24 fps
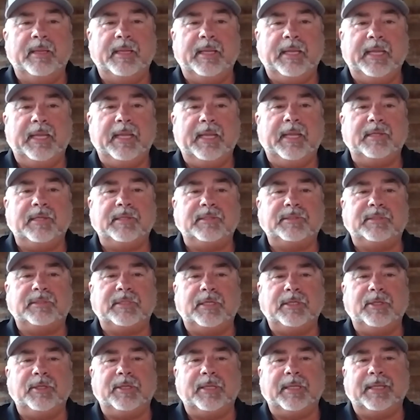is that
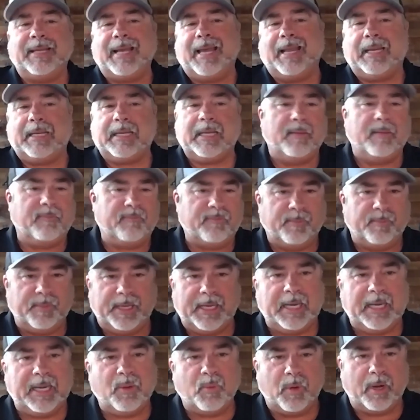you can kind of come from
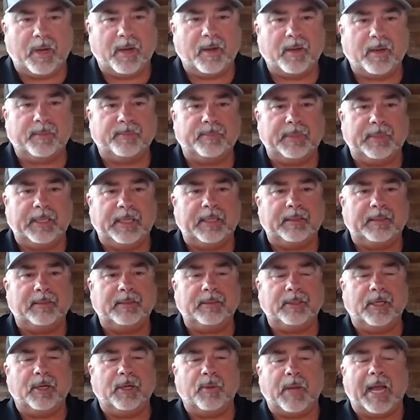anywhere and
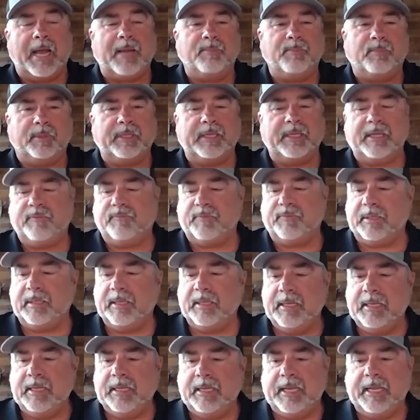I believe and
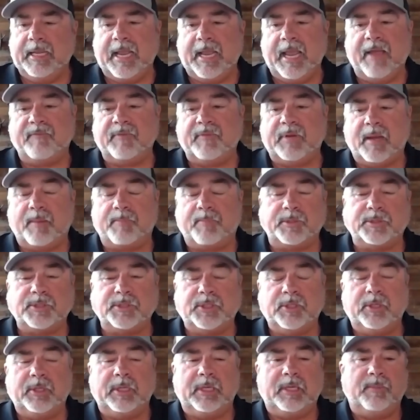have an
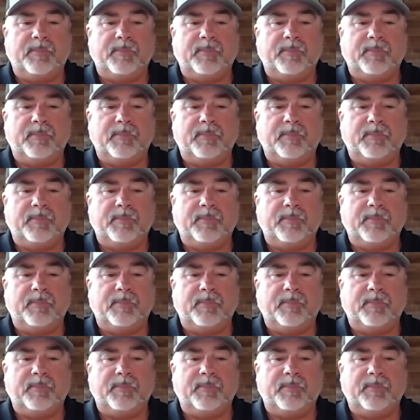opportunity.